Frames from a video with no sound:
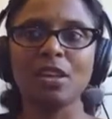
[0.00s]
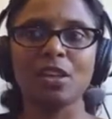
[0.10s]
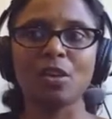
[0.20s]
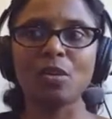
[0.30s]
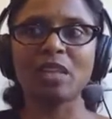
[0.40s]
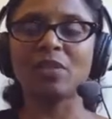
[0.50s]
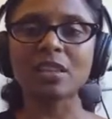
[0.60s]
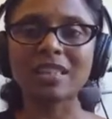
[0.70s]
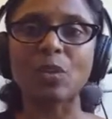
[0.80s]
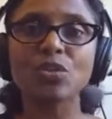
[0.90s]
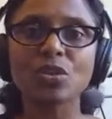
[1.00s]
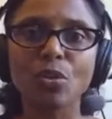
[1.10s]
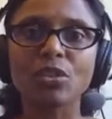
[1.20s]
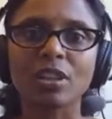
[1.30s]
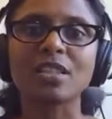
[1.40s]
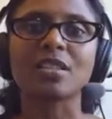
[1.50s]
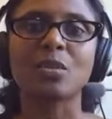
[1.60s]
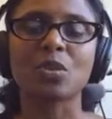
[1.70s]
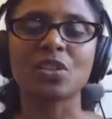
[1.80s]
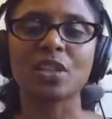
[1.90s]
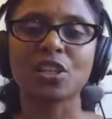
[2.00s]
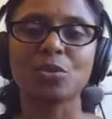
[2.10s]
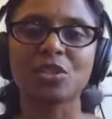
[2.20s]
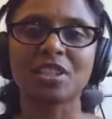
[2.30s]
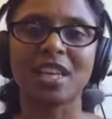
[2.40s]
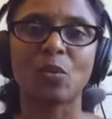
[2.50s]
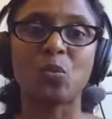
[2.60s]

you know even a thousand node cluster was a huge thing